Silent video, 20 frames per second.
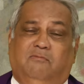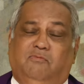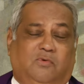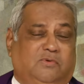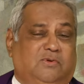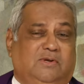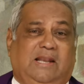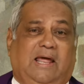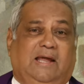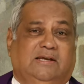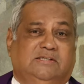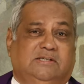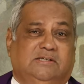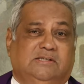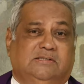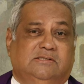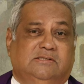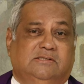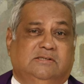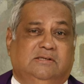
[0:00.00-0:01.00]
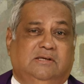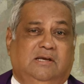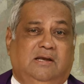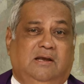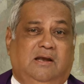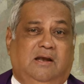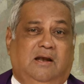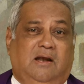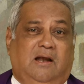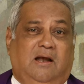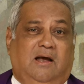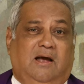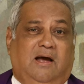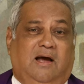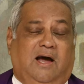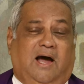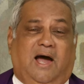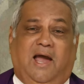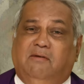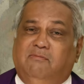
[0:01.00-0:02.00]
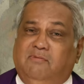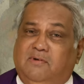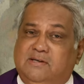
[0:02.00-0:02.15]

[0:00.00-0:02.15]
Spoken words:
for the lashes. I've